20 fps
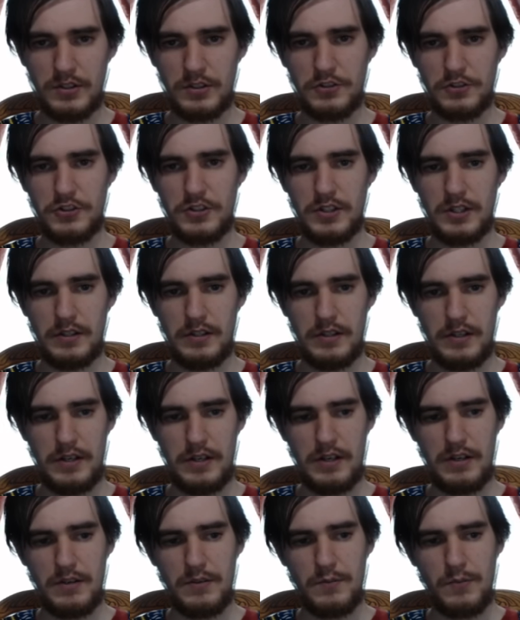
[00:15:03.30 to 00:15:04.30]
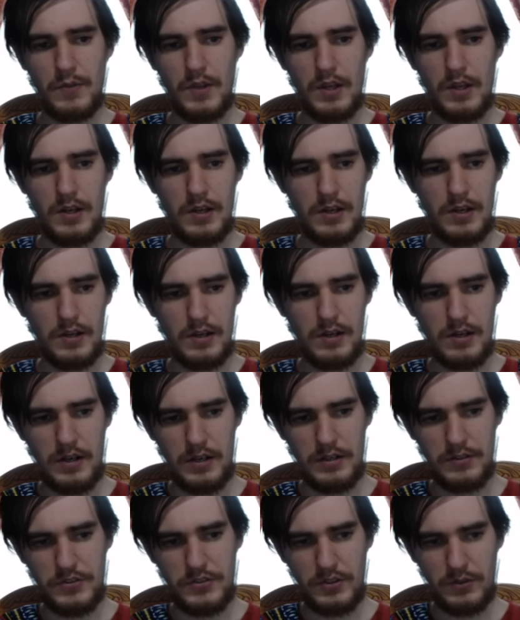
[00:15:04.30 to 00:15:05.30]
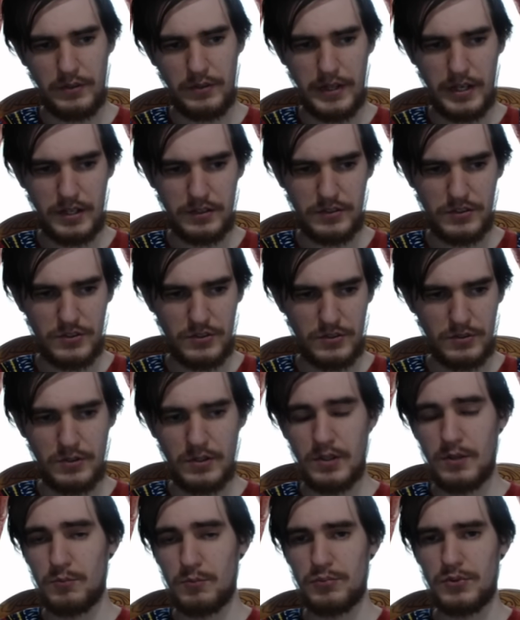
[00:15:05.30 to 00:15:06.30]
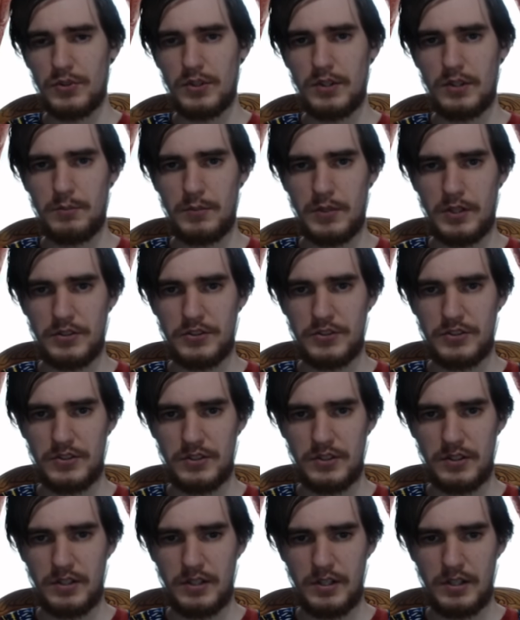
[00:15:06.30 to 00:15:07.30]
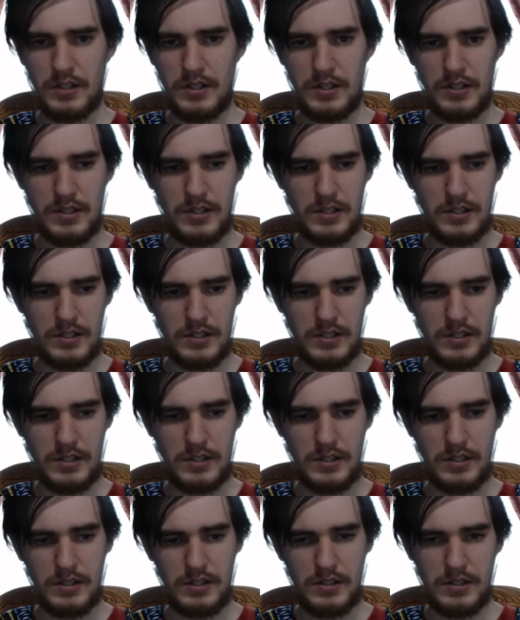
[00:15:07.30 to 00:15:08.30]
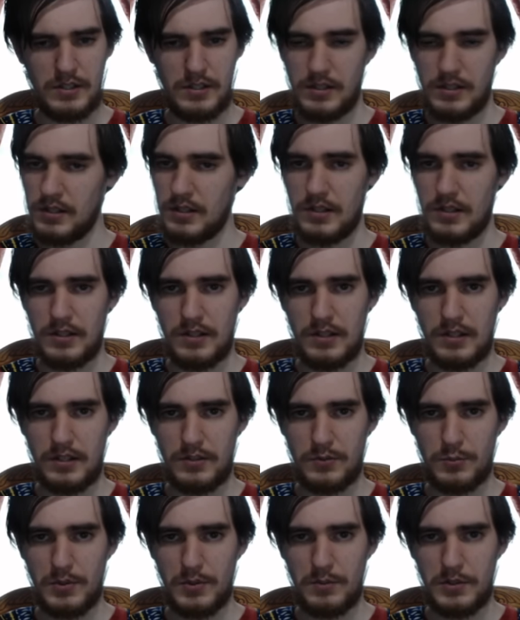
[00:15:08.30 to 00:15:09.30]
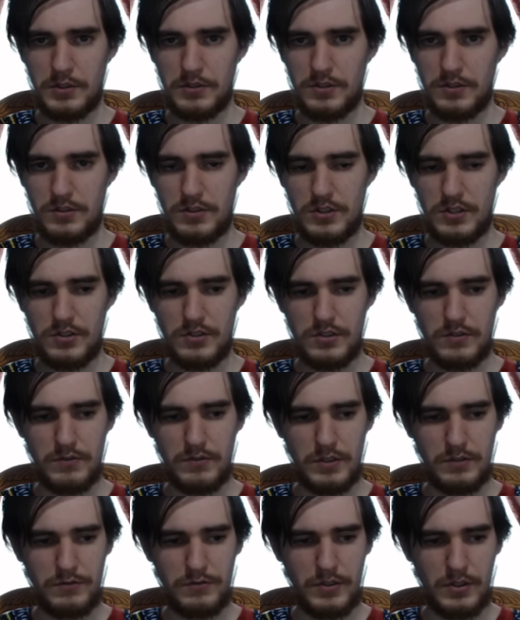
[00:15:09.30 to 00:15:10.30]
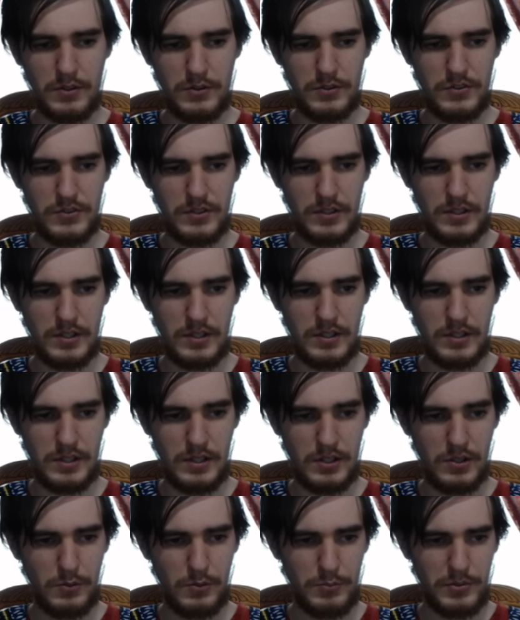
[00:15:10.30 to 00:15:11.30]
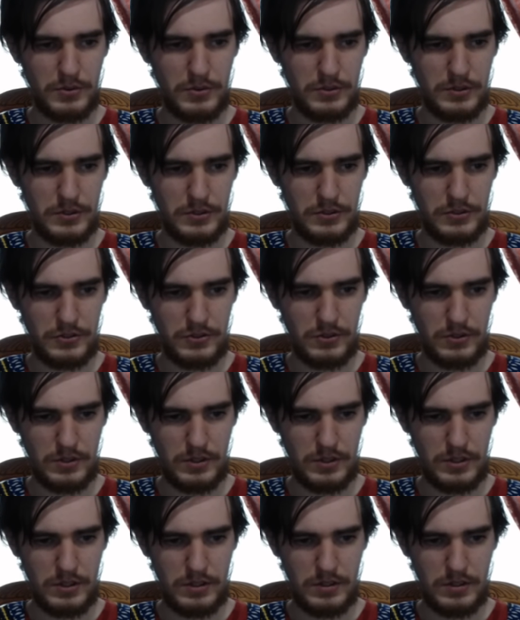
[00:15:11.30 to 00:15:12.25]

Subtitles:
shit there. Alright, so that's pretty much the gist of it, folks. I hope you enjoyed